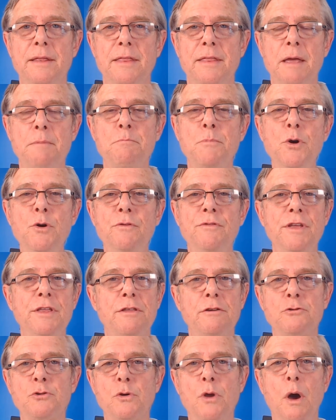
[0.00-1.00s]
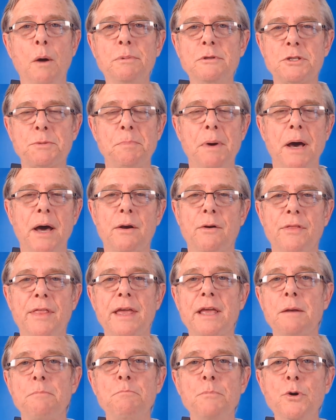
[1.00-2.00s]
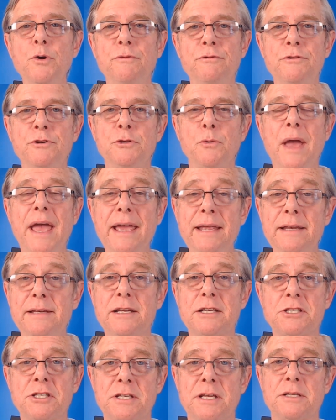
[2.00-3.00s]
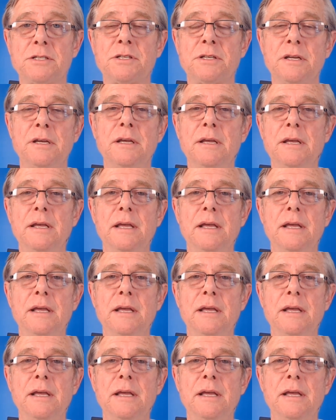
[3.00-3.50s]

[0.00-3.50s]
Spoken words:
They move either to an open spot or they can move to aid and assist